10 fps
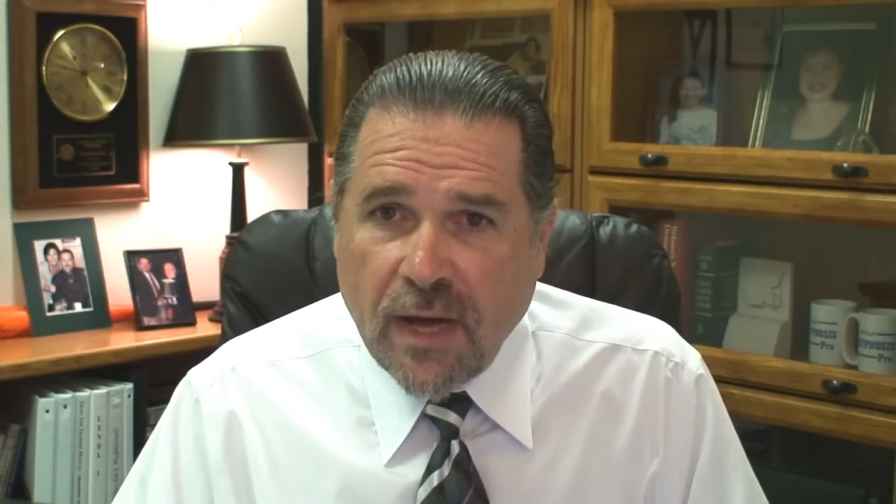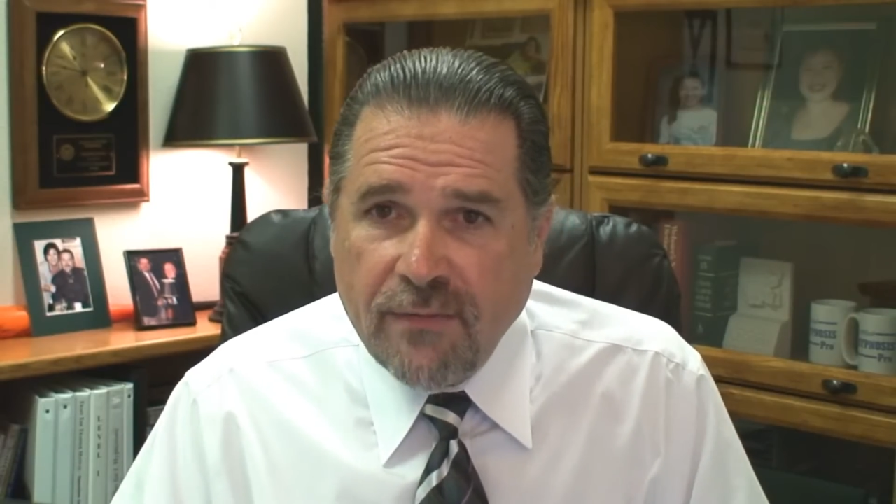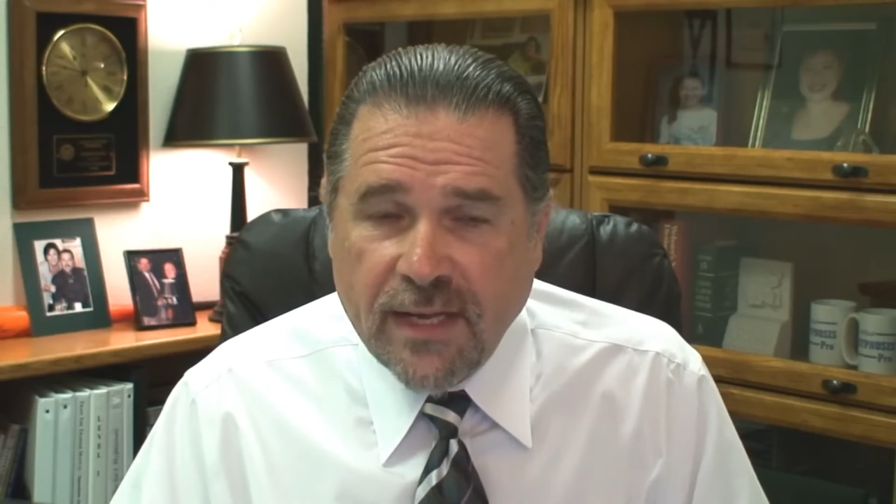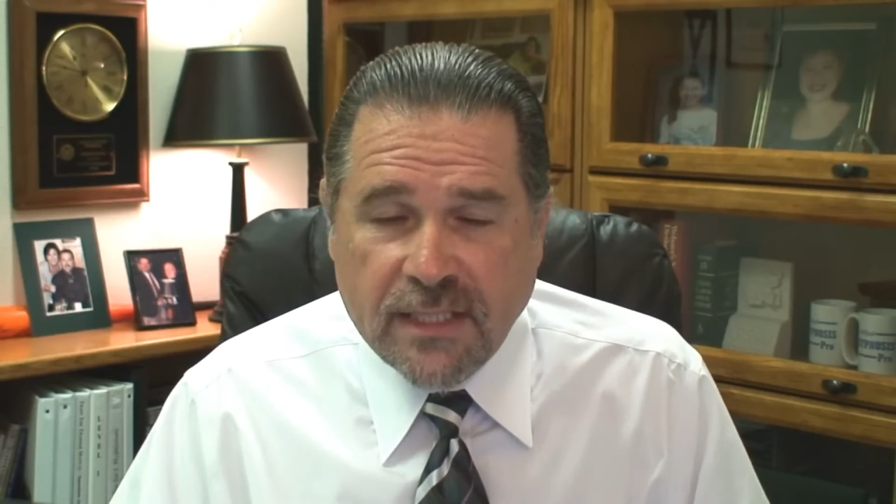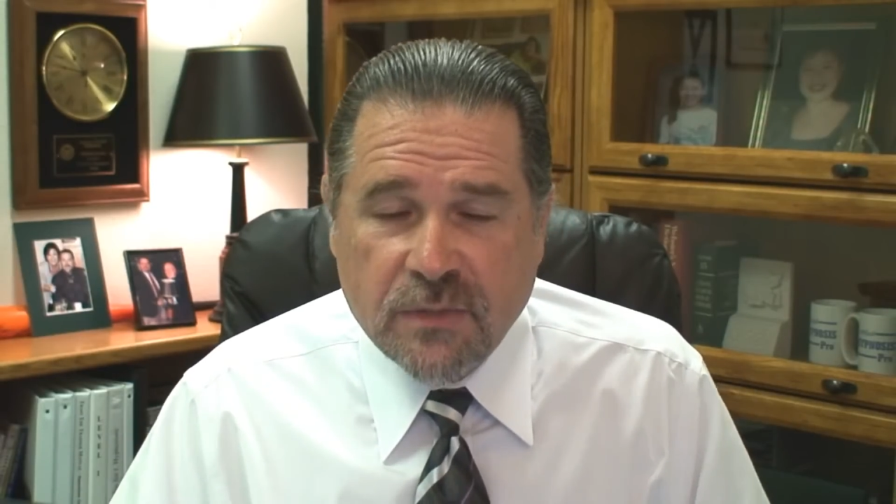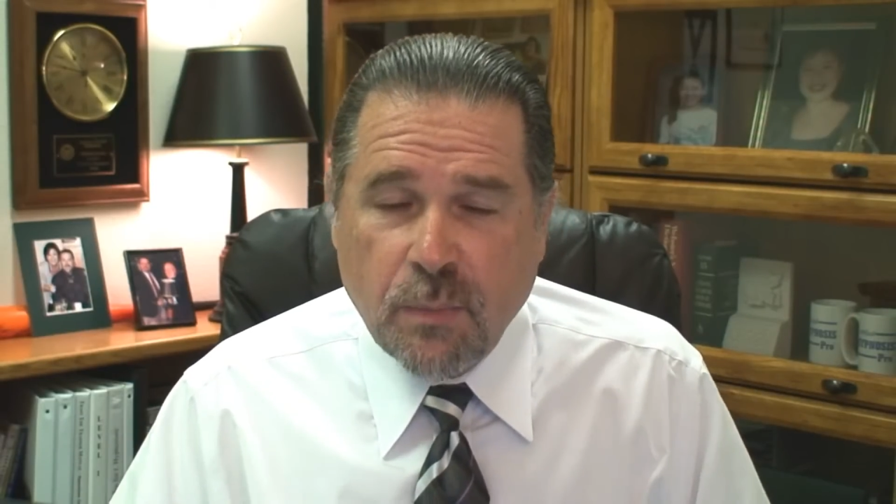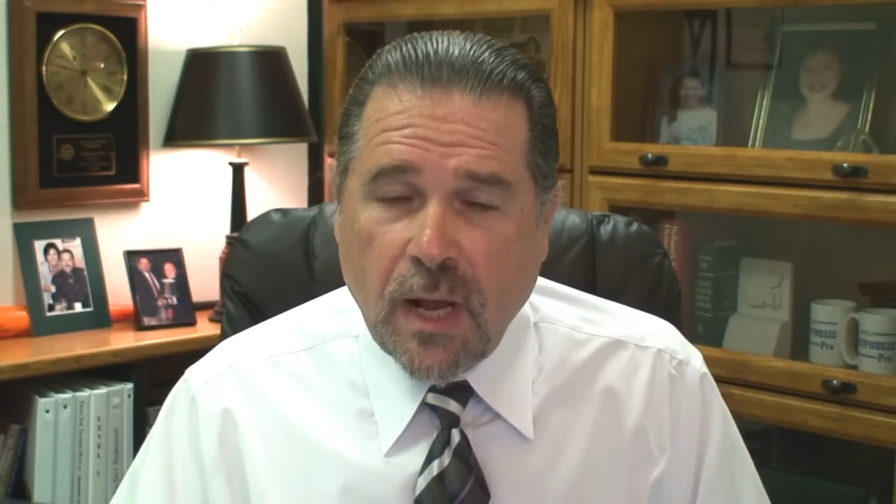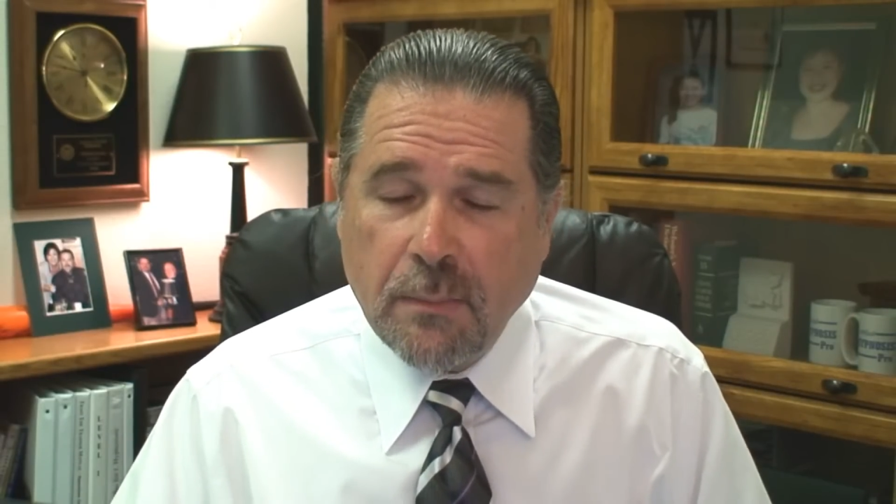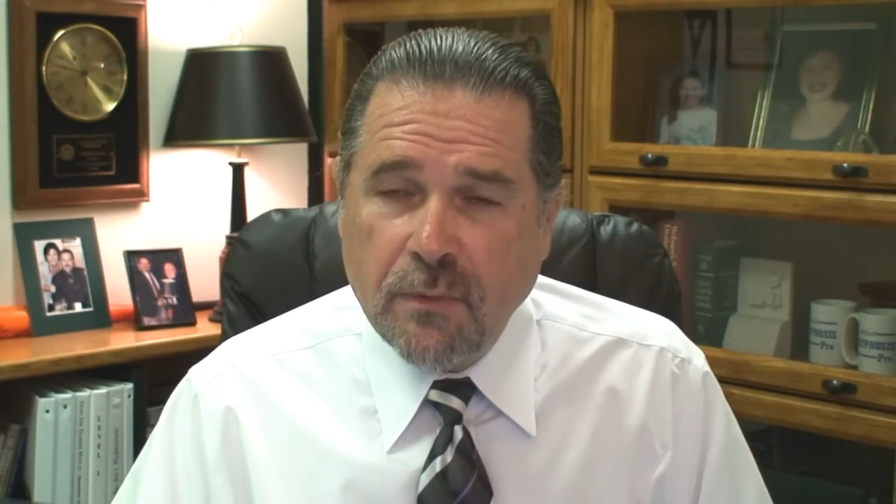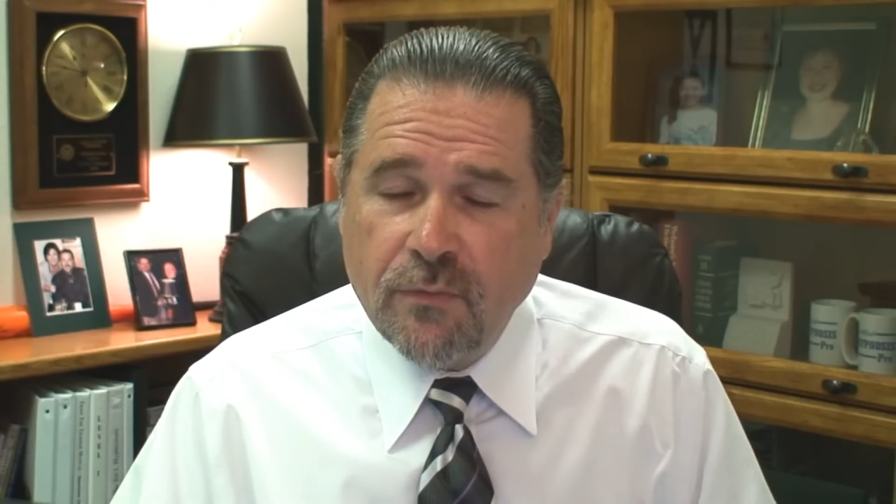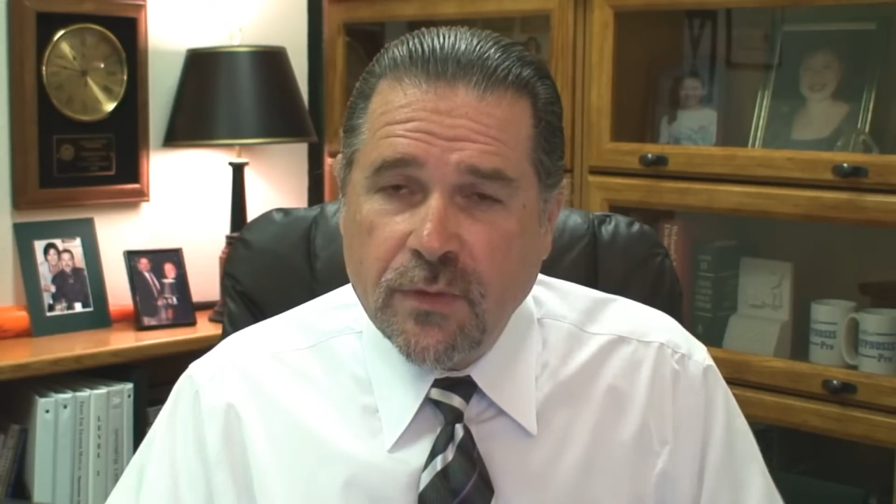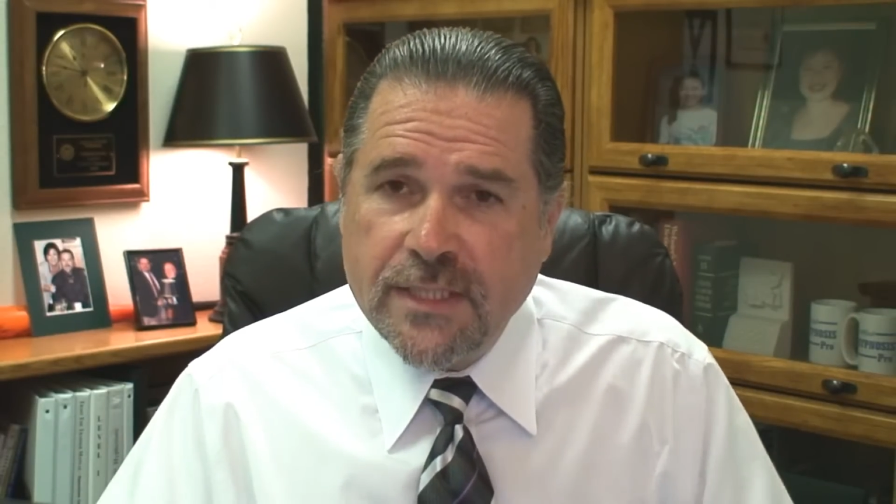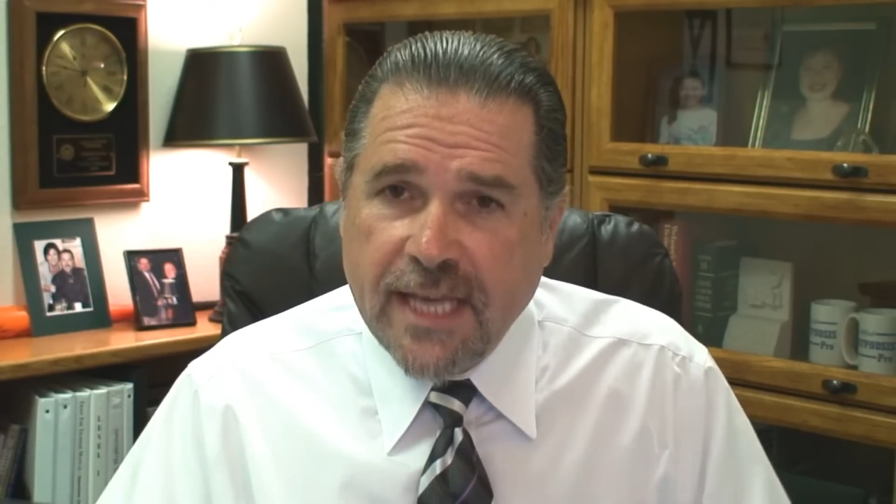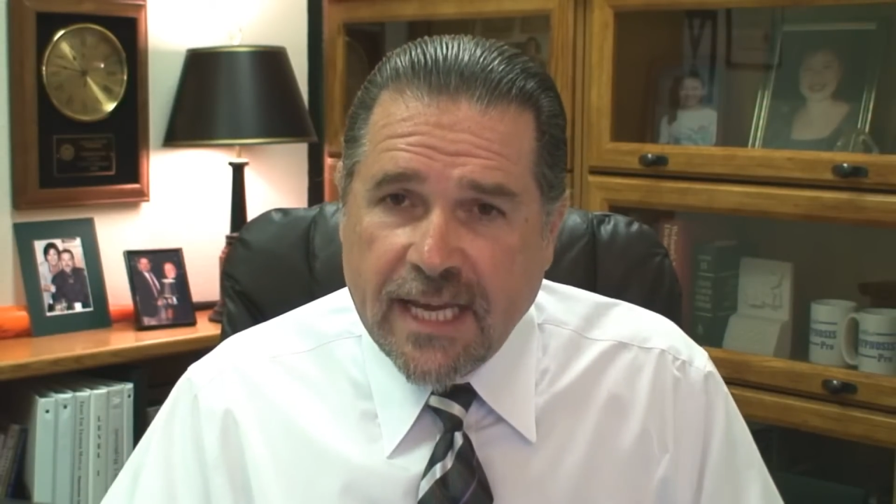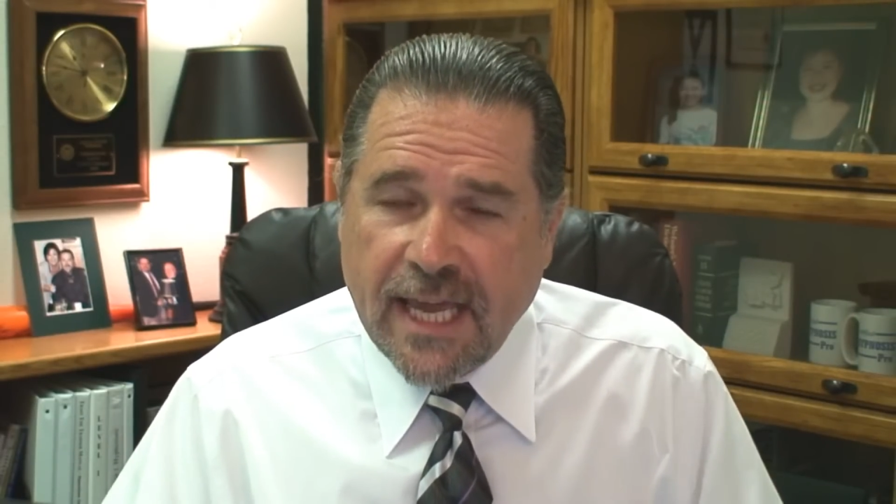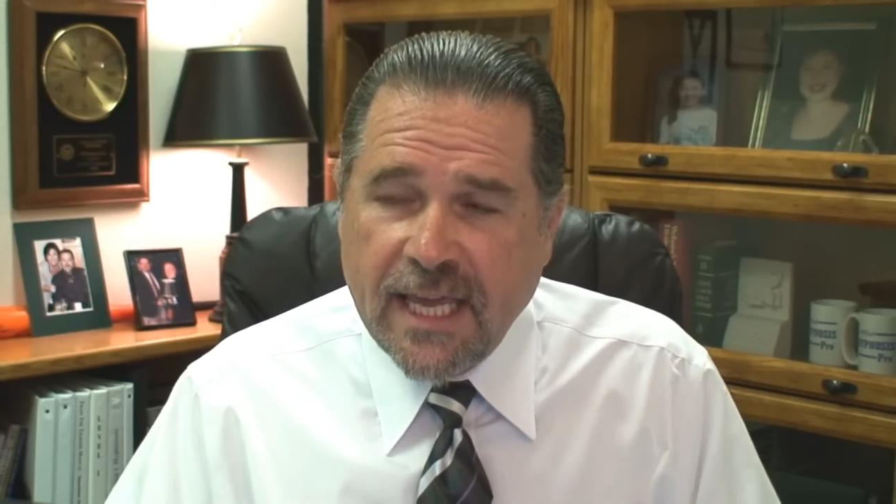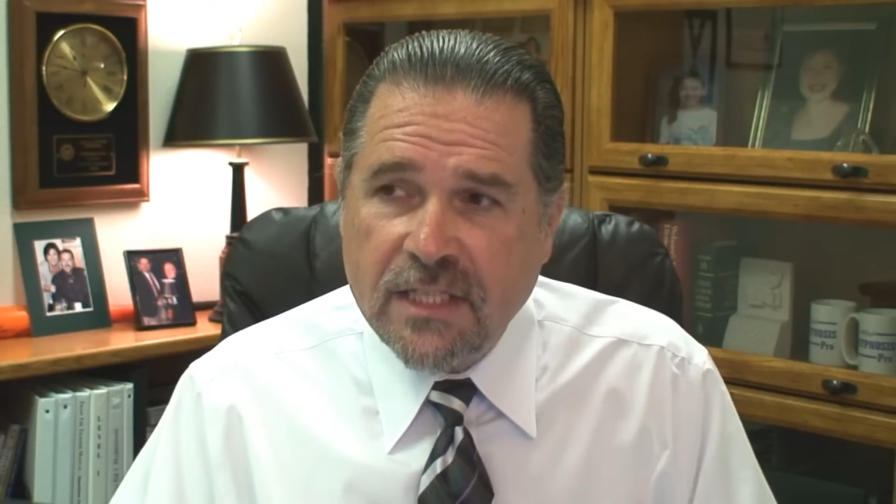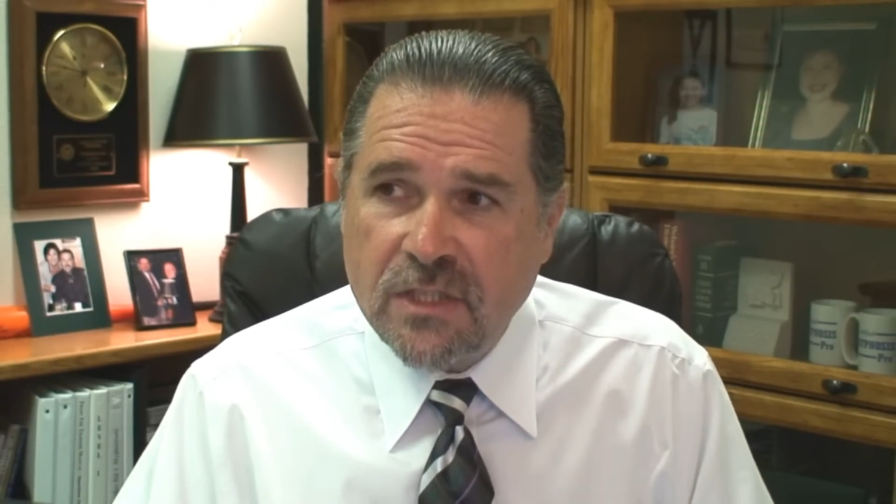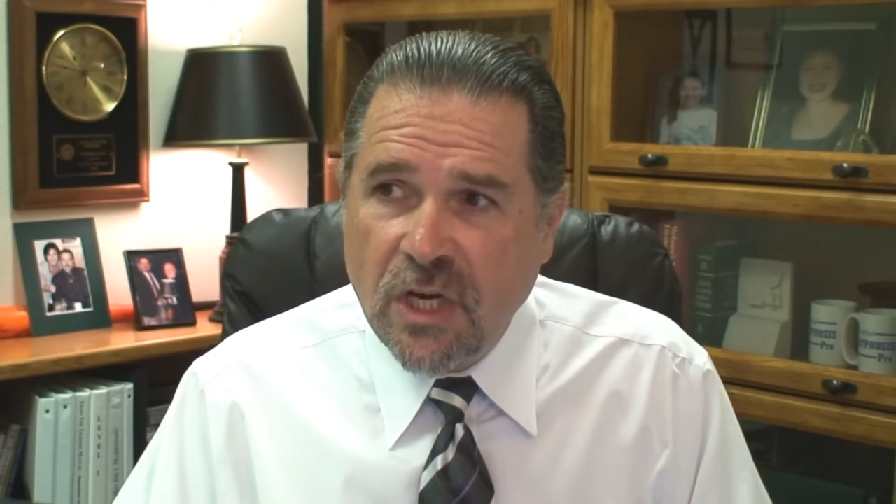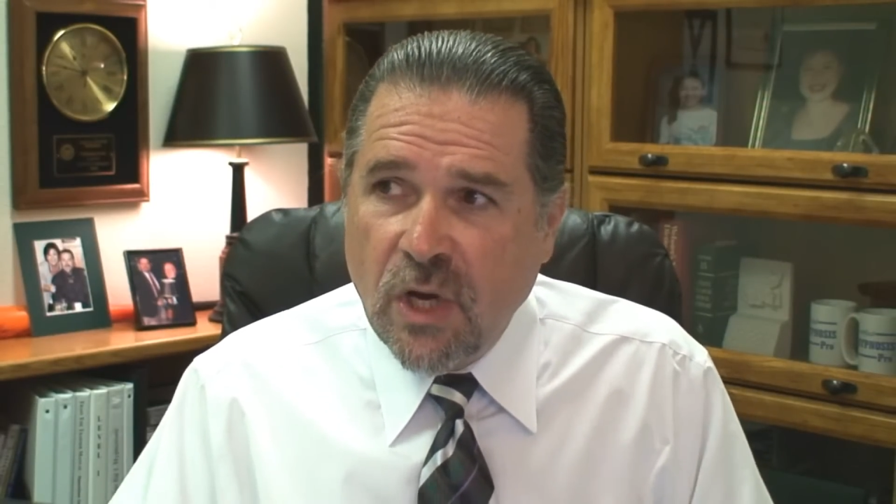I've had this problem for
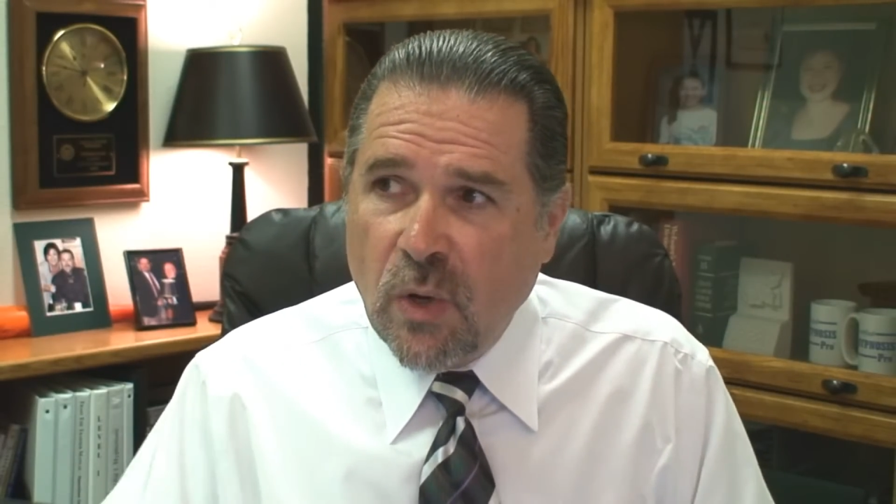decades,